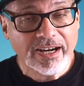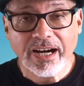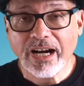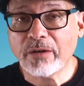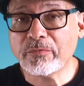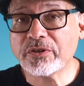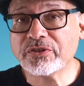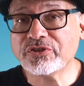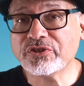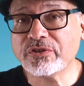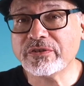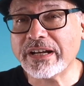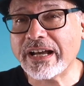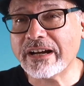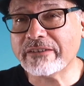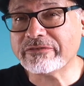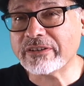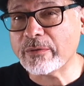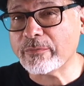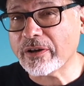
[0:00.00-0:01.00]
I wouldn't shoot
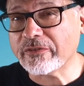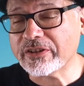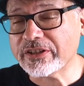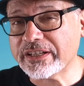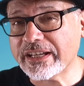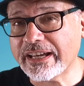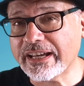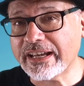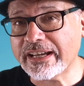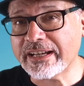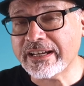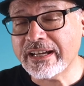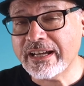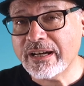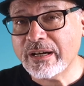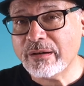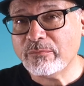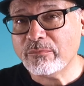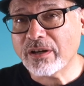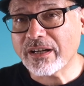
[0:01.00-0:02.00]
half-frame every day,
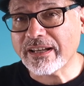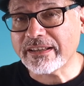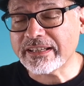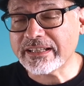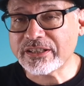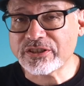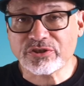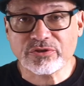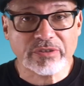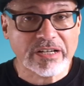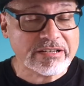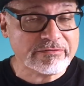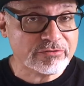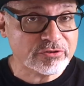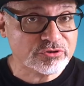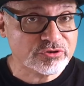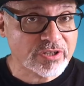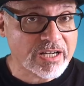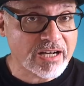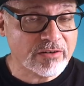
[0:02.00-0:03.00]
but I think it's great
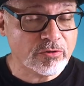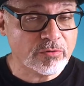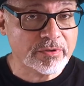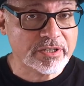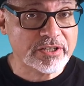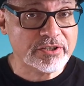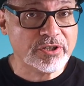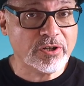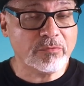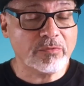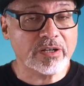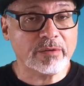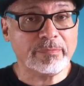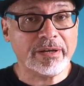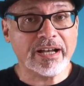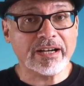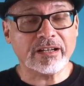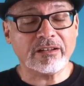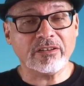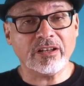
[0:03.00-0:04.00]
for travel when you don't want to
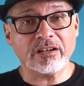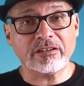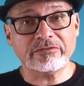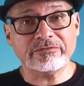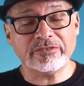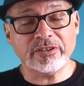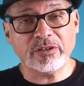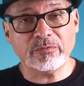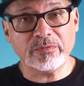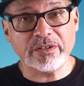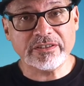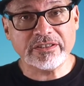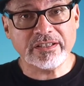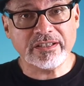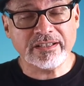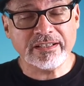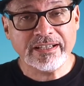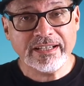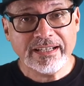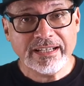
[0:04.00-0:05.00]
pack a lot of film with
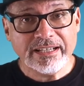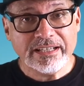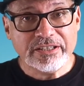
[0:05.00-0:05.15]
you.